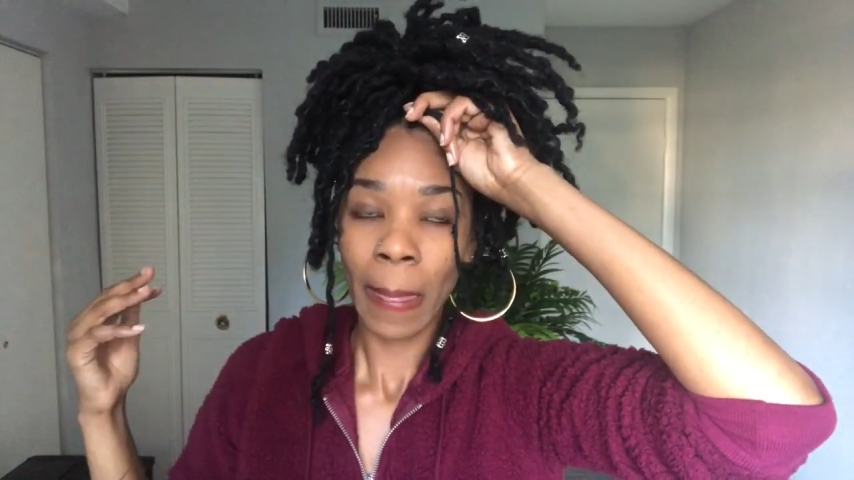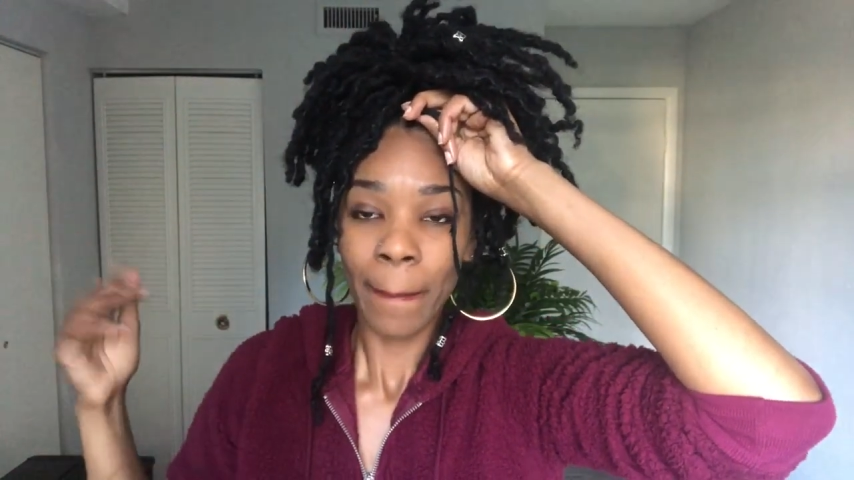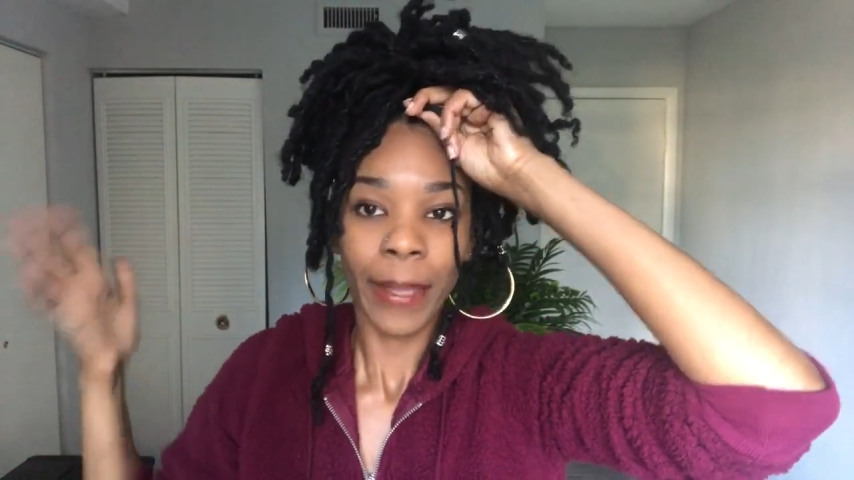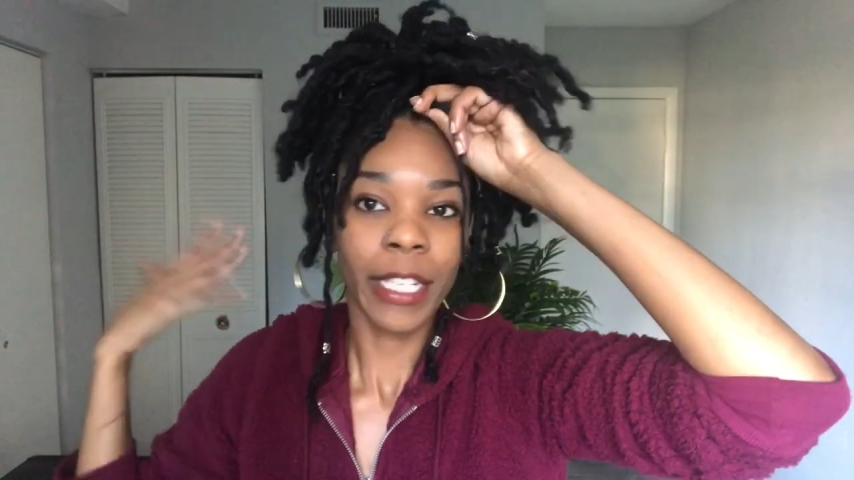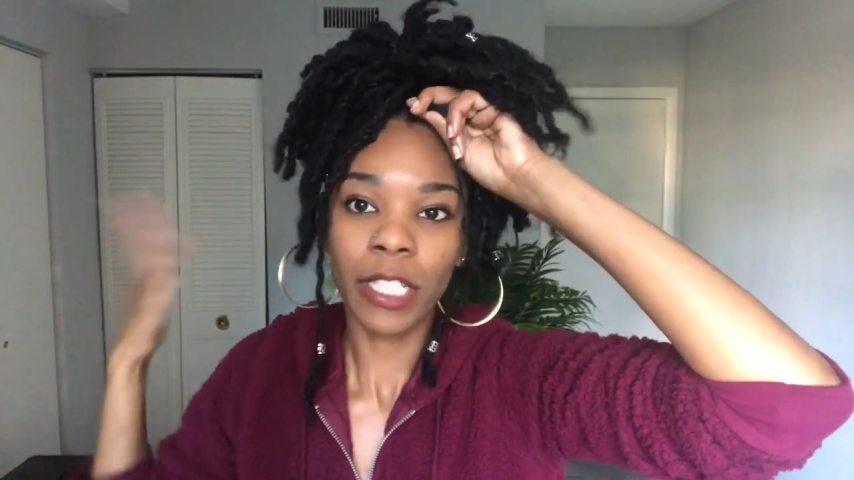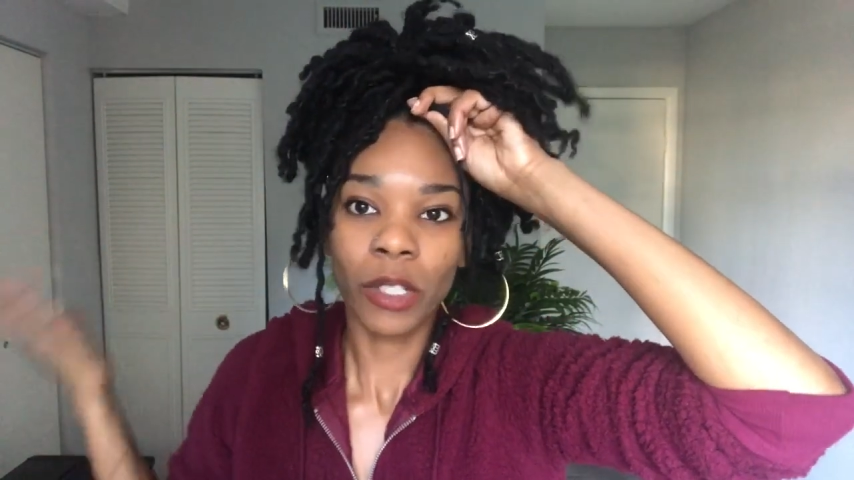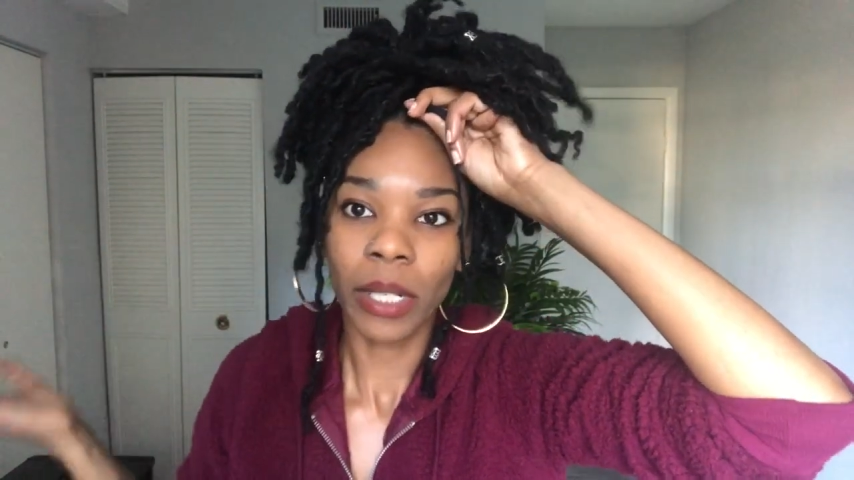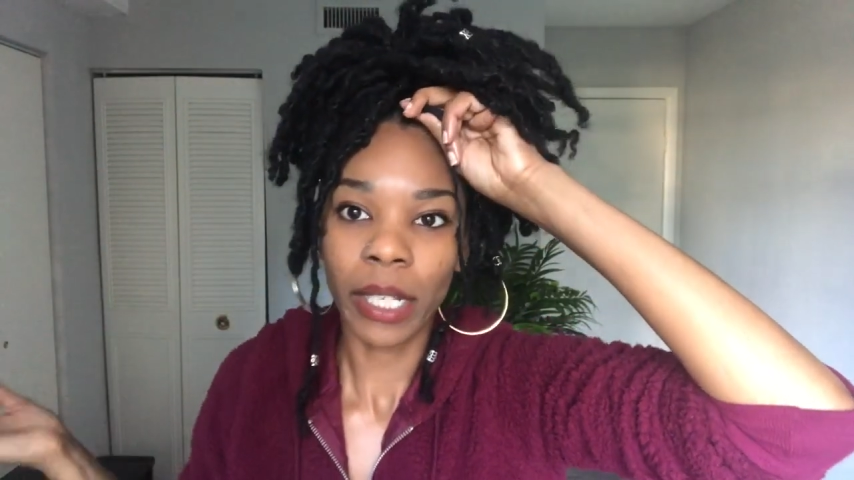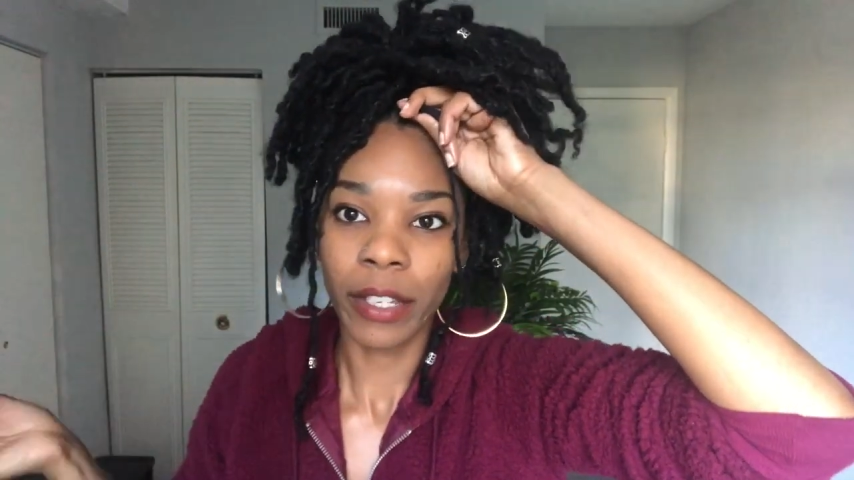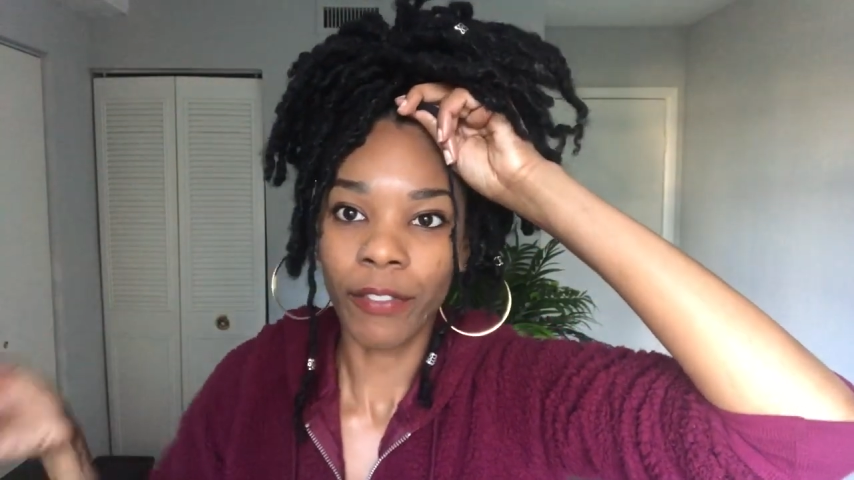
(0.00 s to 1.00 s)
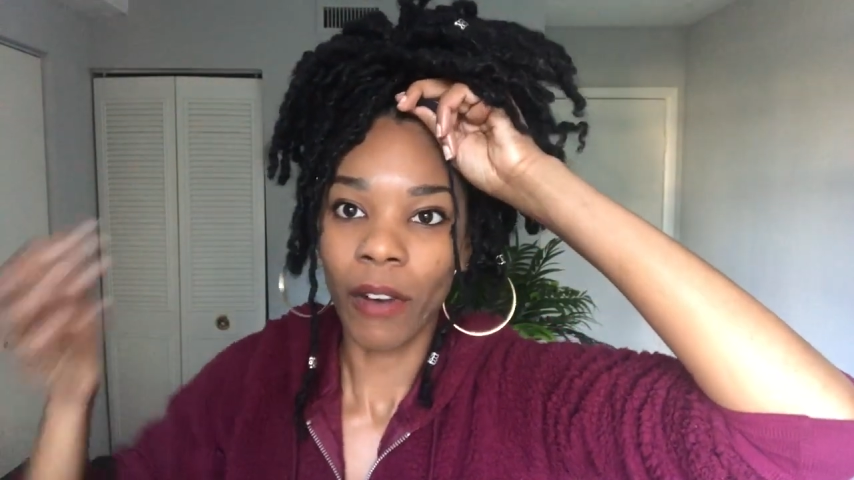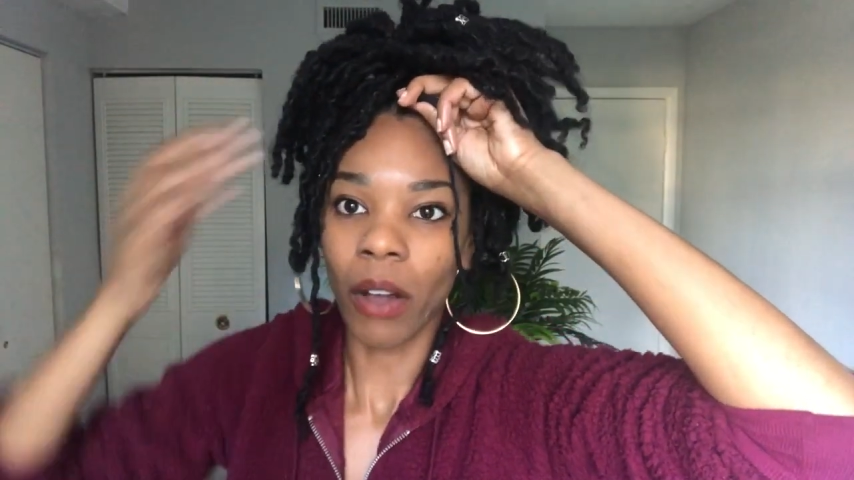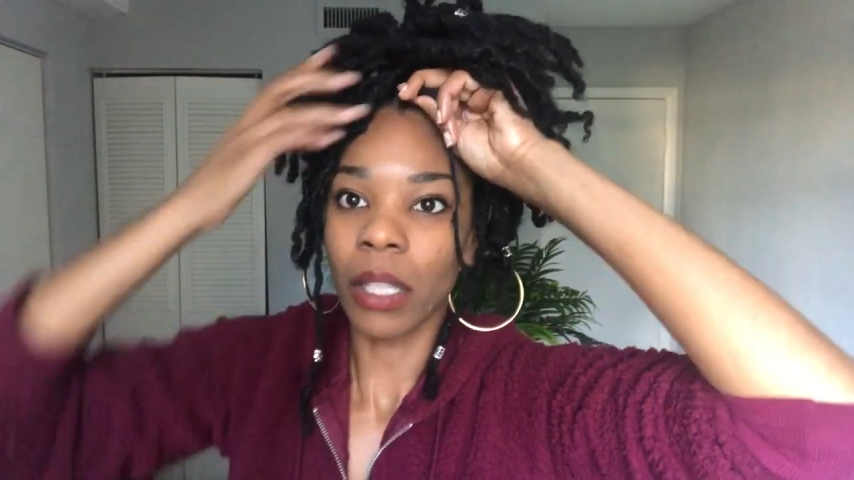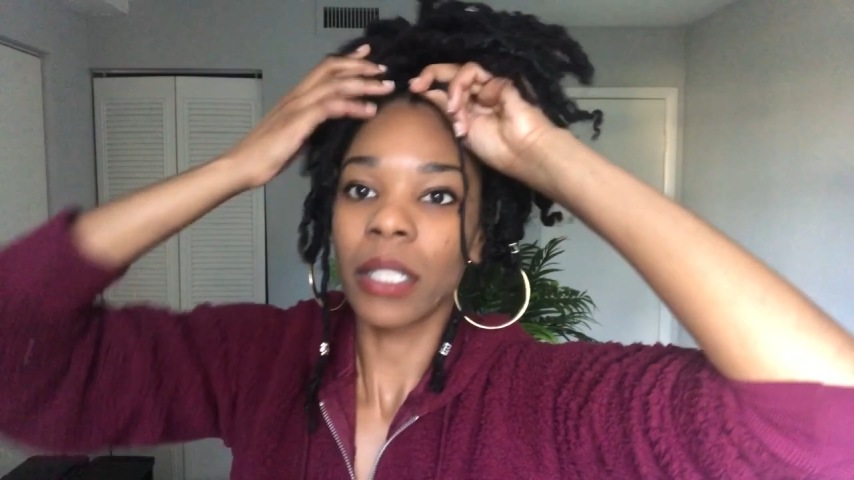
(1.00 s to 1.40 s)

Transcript: they're just gonna keep falling.